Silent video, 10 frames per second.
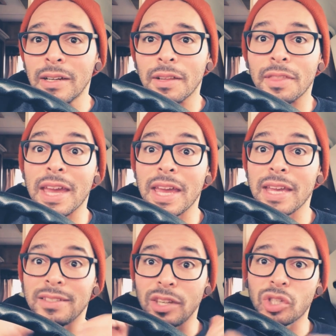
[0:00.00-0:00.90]
they
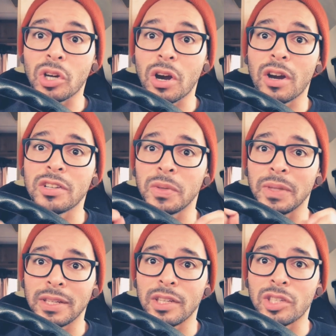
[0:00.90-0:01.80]
discharge, and when
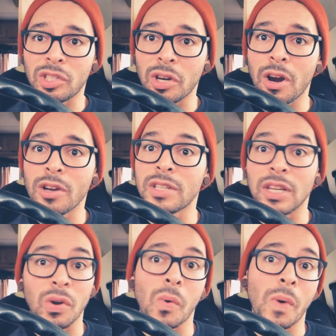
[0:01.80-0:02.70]
they discharge, they
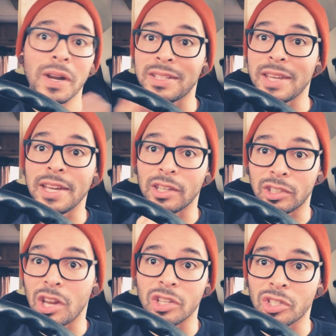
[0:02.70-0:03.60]
don't want to take
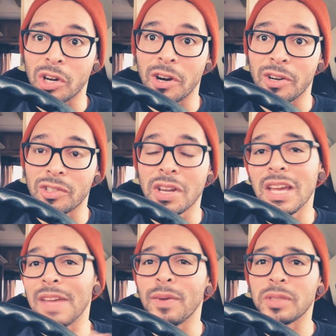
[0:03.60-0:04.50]
a charge.
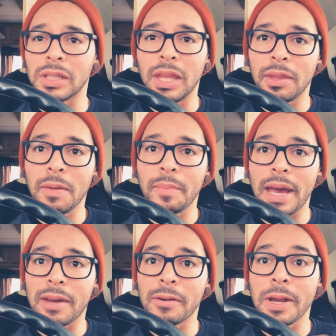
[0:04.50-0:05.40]
If it was a lithium
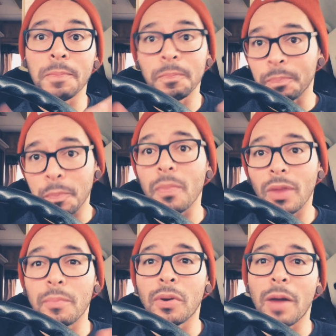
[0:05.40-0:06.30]
battery,
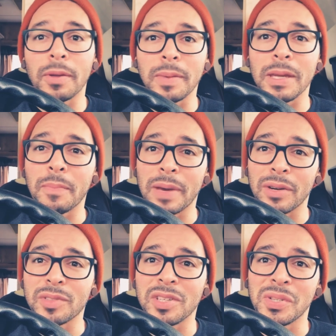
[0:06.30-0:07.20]
probably be in a
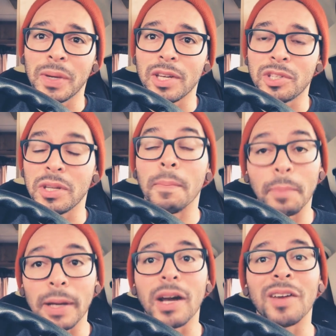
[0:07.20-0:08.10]
better situation,
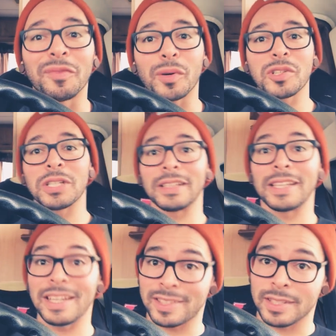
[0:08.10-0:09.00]
but
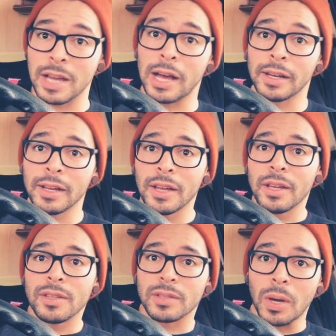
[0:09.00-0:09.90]
unfortunately it's not.
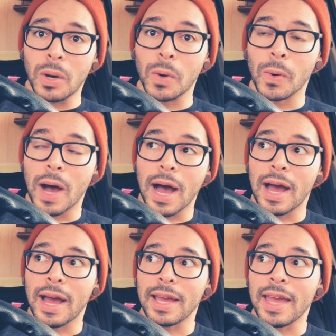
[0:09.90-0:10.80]
So
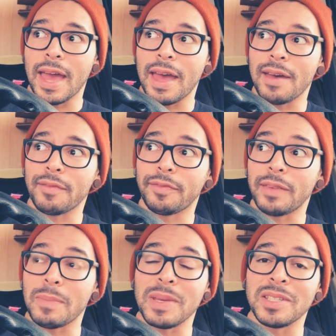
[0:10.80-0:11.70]
I have
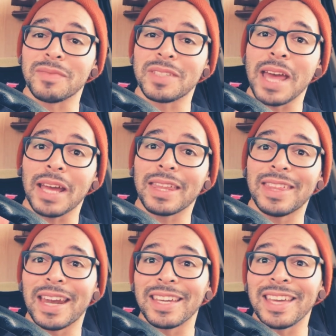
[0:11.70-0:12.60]
a piece of tech
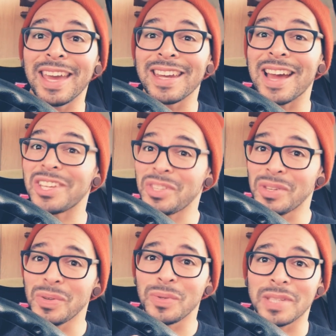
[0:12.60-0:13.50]
that I cannot
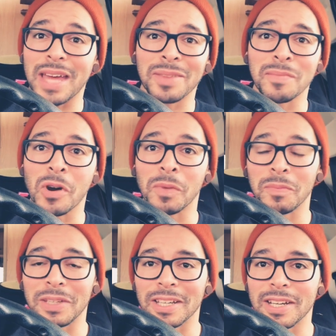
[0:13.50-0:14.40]
use at the moment
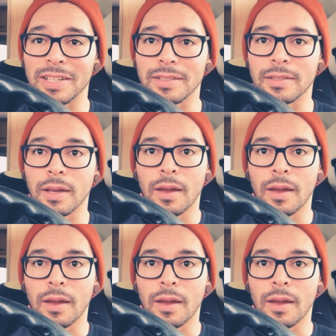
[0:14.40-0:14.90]
because